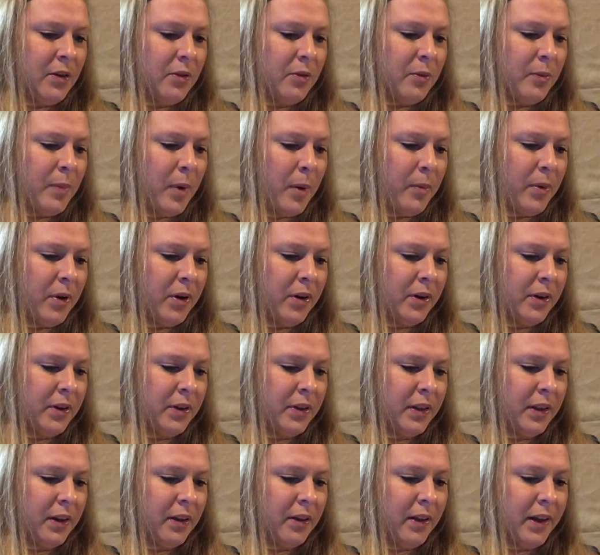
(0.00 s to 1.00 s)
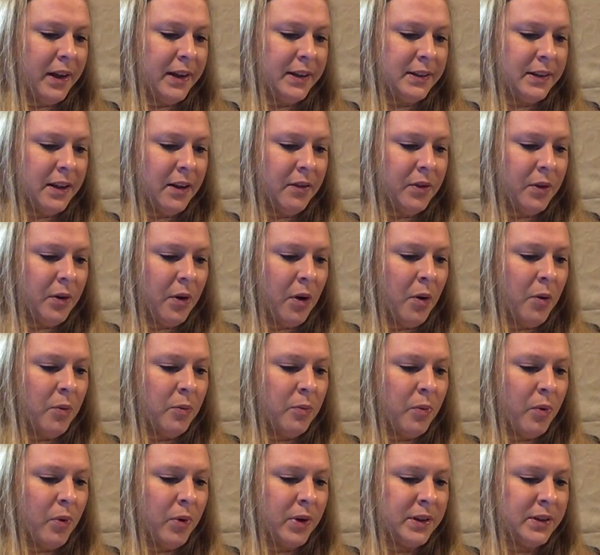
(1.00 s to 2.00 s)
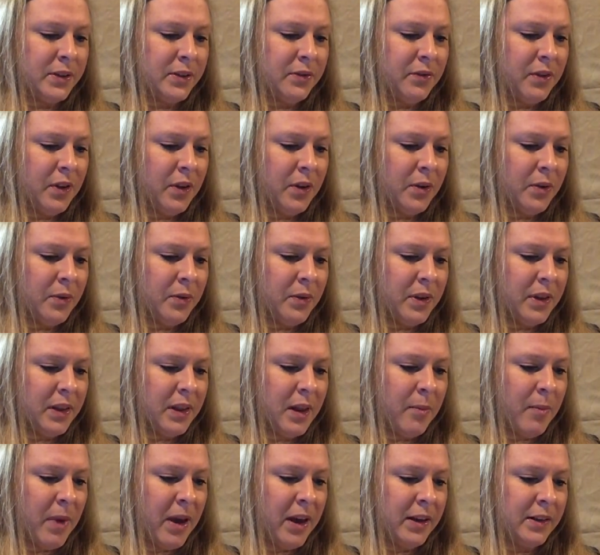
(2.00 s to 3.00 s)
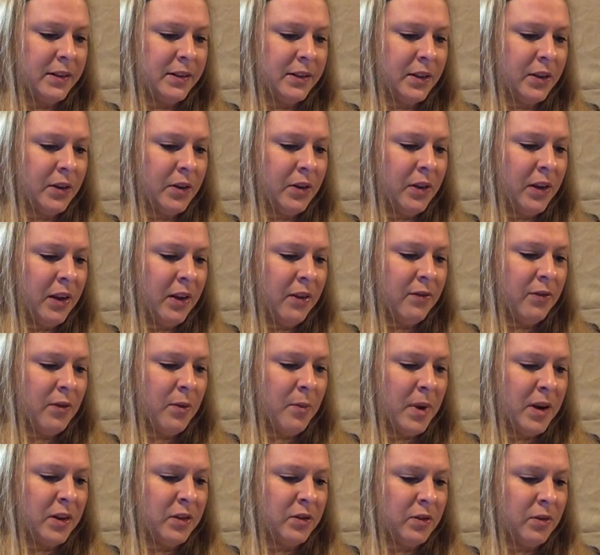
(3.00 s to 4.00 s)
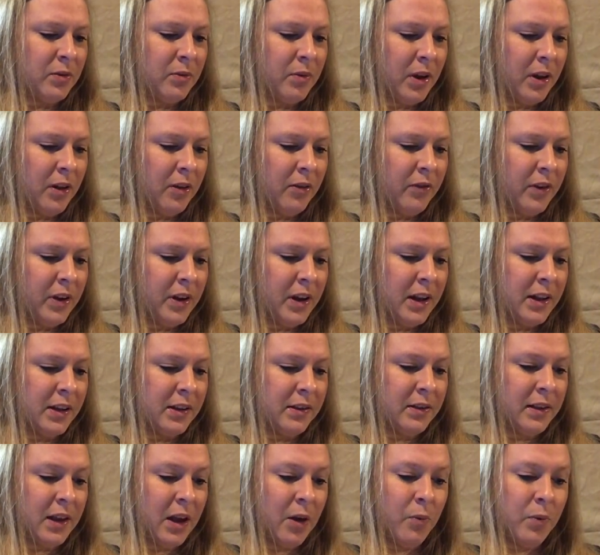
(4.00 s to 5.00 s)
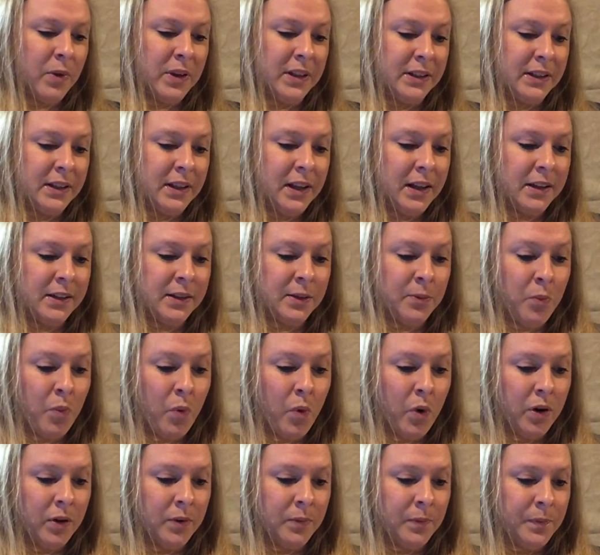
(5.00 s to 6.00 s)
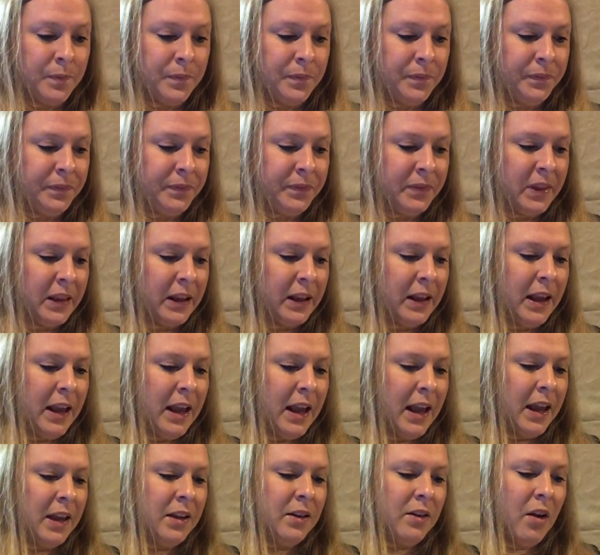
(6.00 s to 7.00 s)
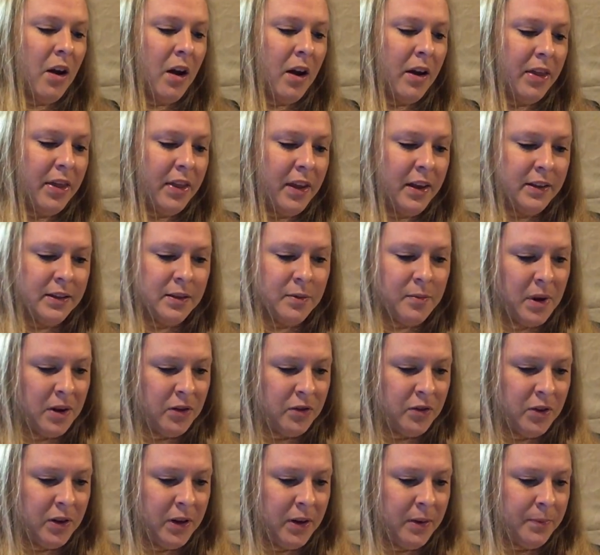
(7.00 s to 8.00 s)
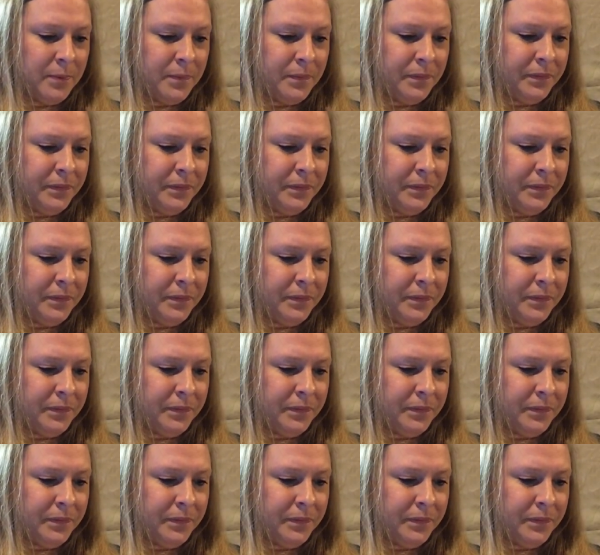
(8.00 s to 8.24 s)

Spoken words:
Remember, the clients have their own points of view. They may consider the information irrelevant that we see as important and not think to mention it.